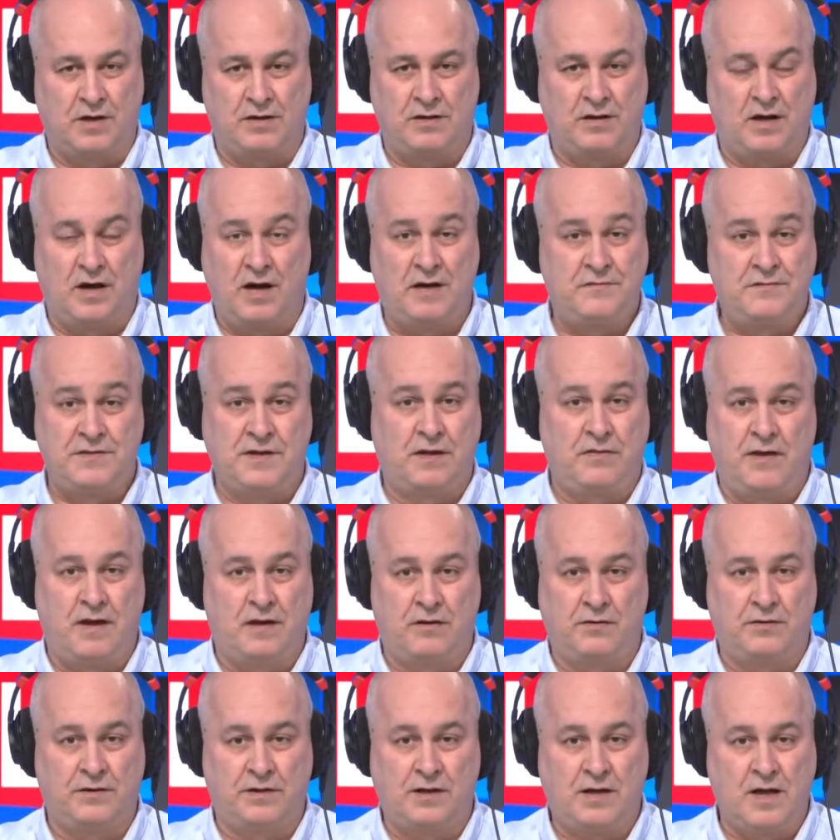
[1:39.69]
And I've done
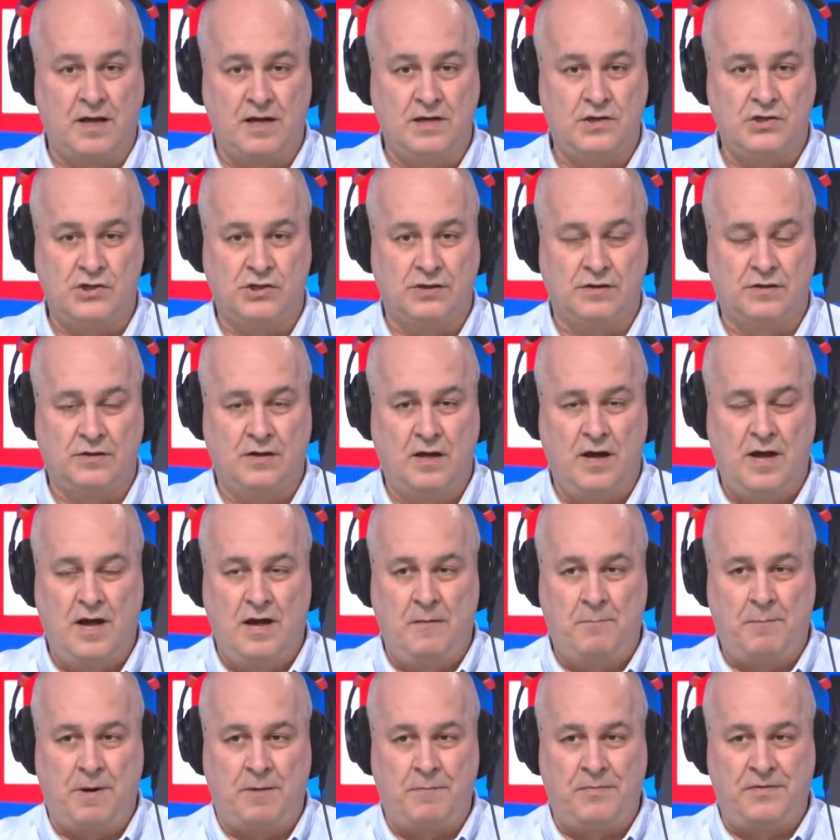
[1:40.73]
that on occasion.
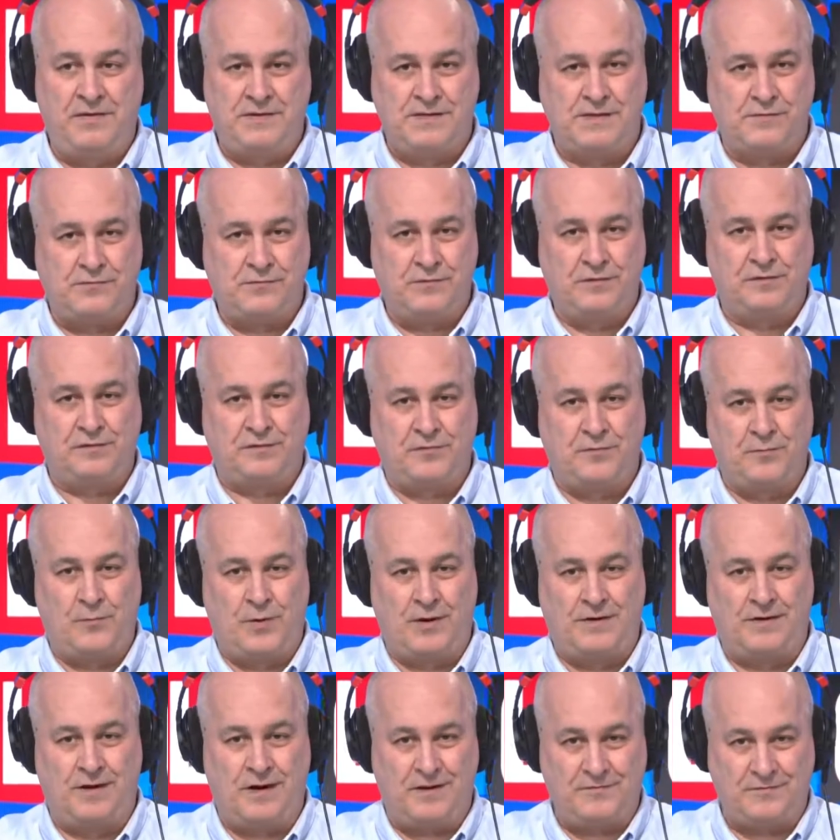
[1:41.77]
But the difference from
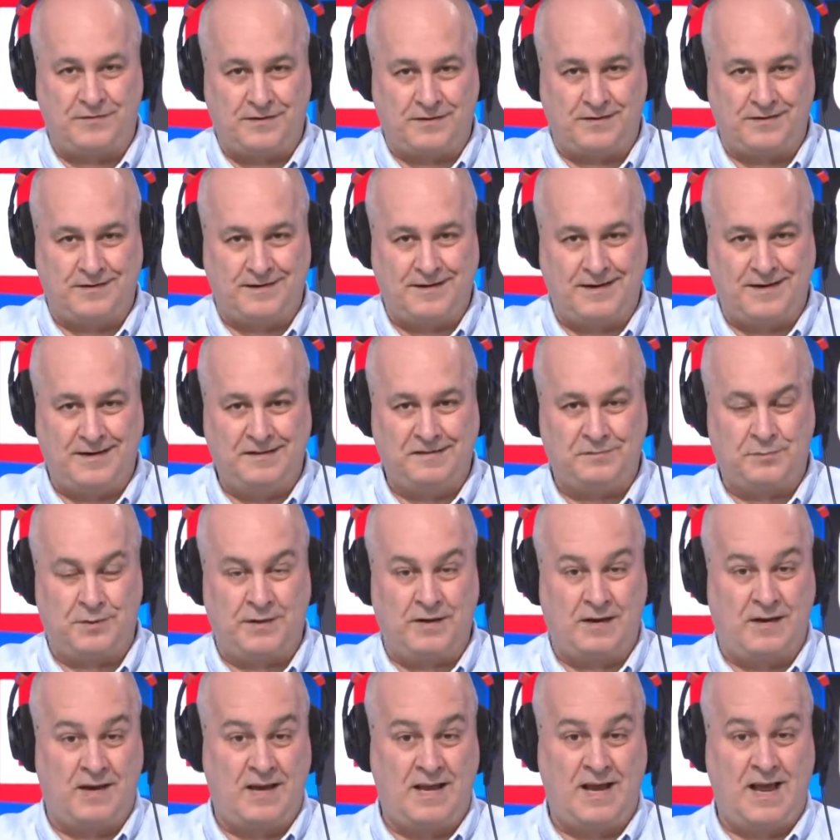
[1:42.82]
when I've done it is
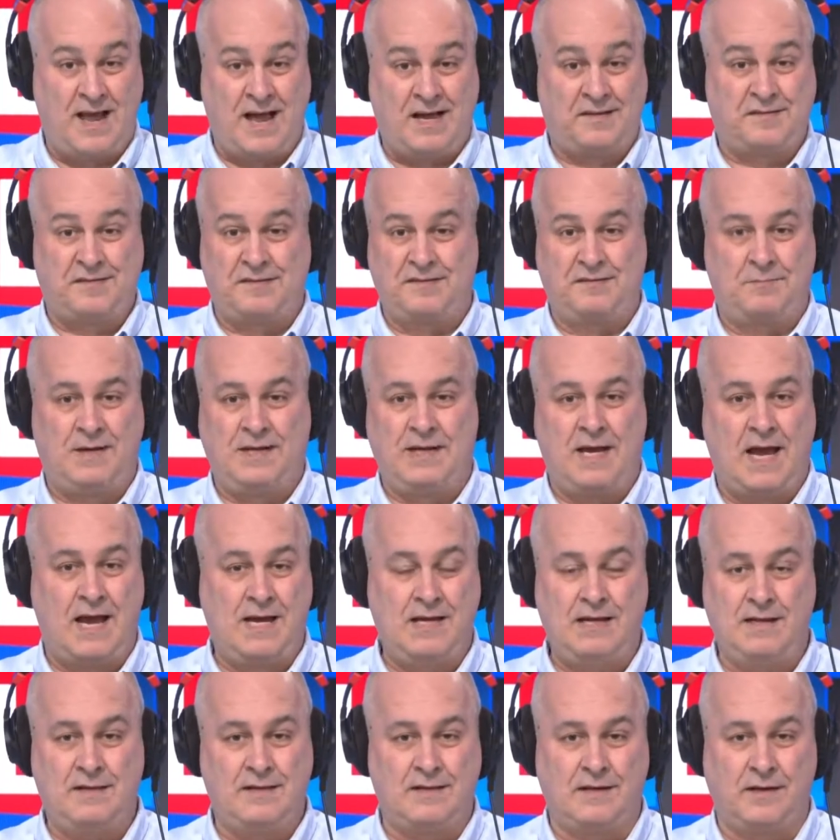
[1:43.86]
when it hasn't been
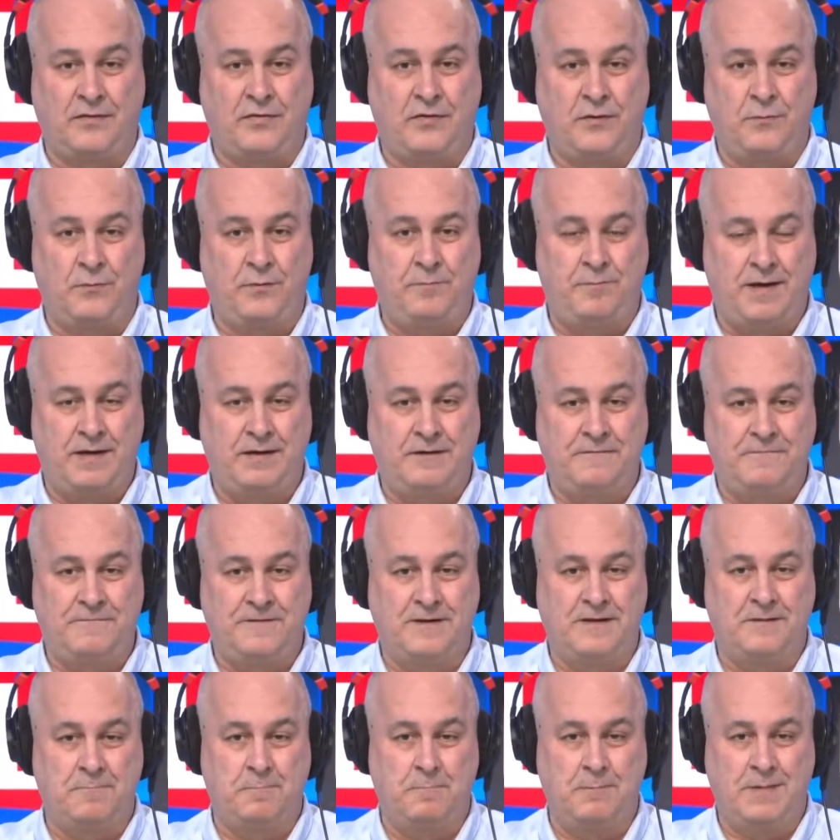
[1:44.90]
anything that would
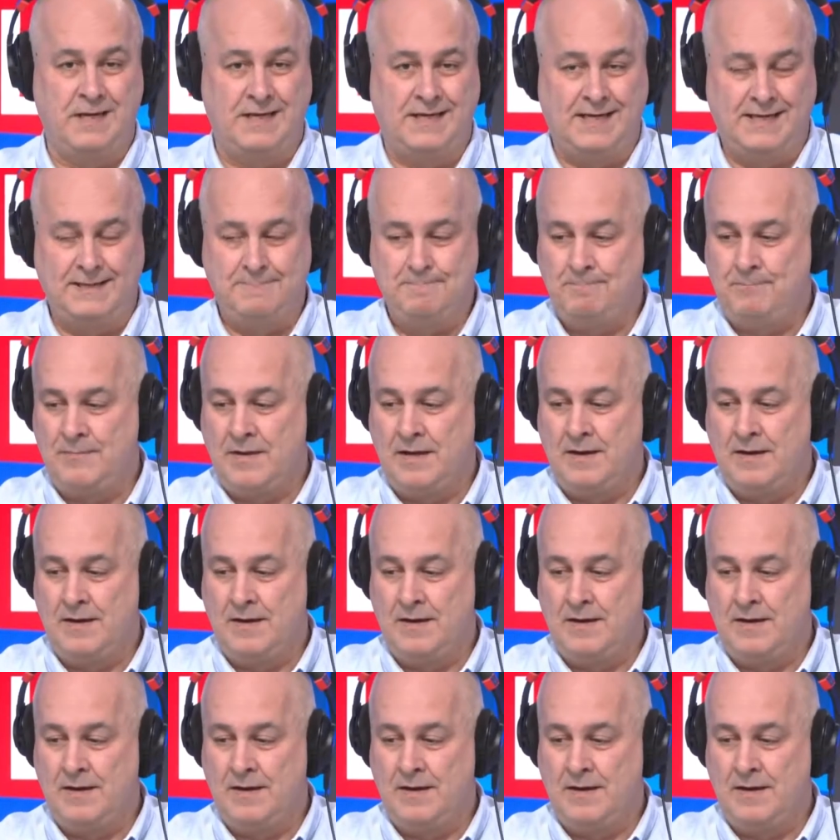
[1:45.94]
benefit me.